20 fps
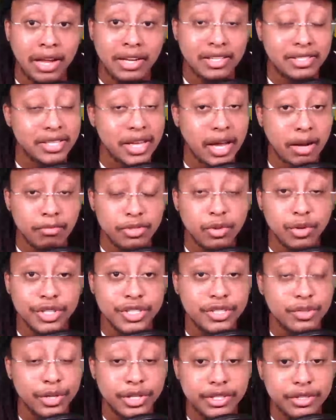the time
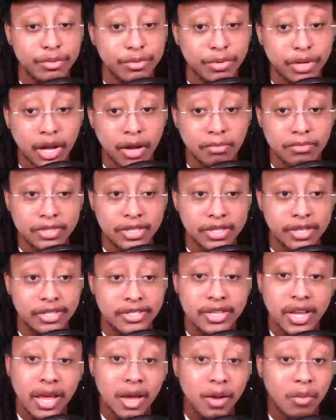2022 comes
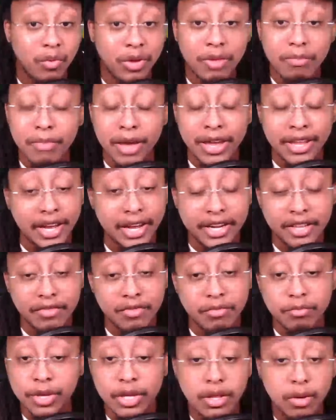because we may not
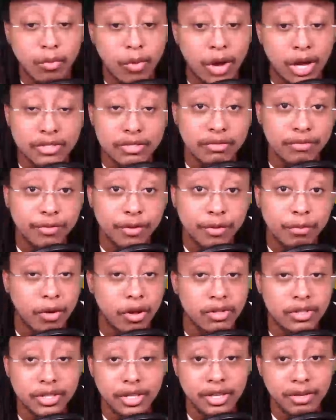even be the Washington
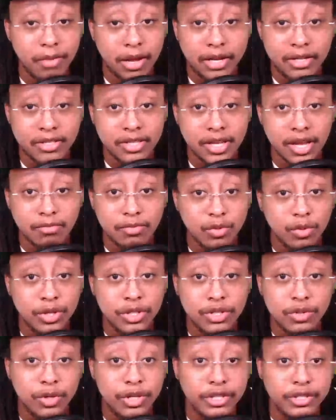football team by the time
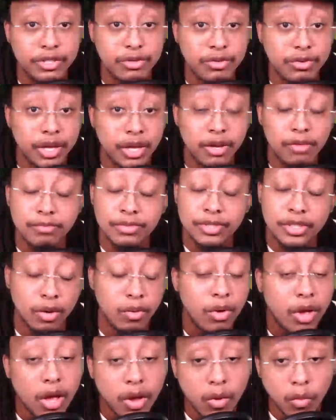2022 comes.
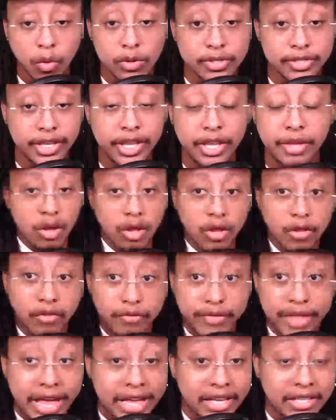So we'll see.
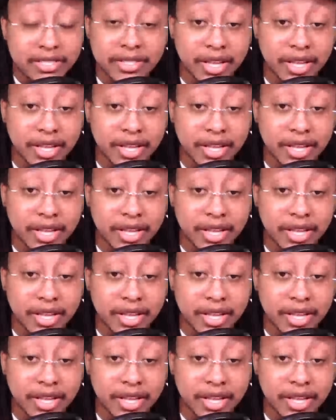Next